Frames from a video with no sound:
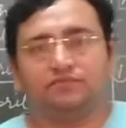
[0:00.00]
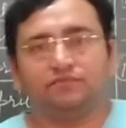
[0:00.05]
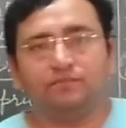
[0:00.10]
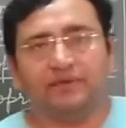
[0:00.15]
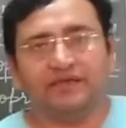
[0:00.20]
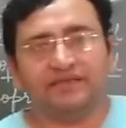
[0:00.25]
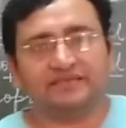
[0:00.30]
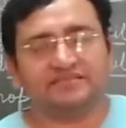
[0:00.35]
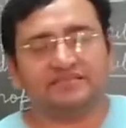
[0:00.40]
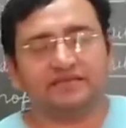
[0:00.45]

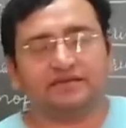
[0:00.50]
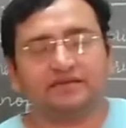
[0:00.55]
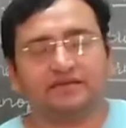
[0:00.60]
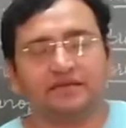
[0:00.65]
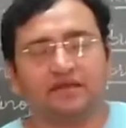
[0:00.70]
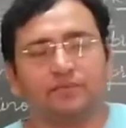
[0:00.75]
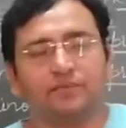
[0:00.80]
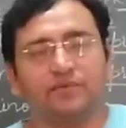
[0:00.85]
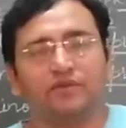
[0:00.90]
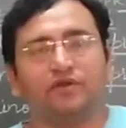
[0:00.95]
basic
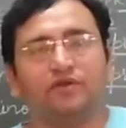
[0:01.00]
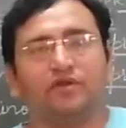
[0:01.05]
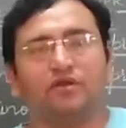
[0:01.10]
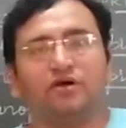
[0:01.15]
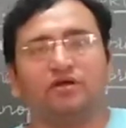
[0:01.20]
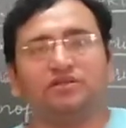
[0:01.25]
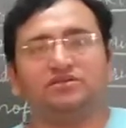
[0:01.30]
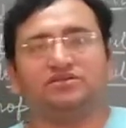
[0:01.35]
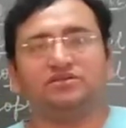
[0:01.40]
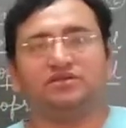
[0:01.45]

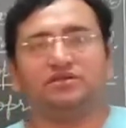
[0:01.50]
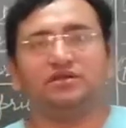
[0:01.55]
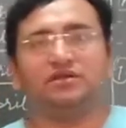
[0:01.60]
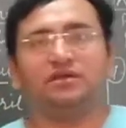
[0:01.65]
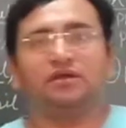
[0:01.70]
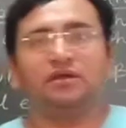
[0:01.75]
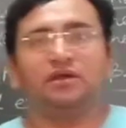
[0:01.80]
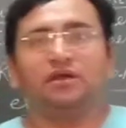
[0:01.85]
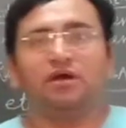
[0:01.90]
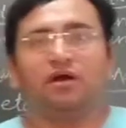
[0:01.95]
terminology
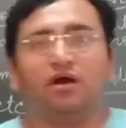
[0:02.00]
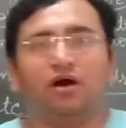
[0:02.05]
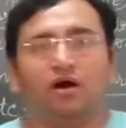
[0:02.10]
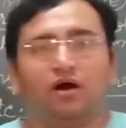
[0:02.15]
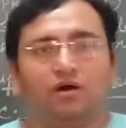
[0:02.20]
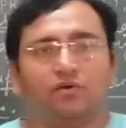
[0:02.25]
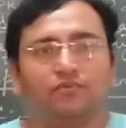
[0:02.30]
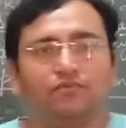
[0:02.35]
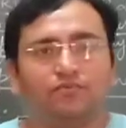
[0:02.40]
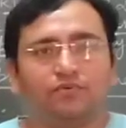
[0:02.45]

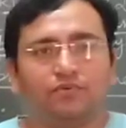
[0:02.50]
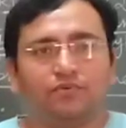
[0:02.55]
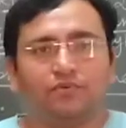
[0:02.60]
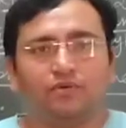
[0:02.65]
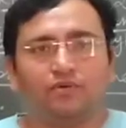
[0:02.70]
of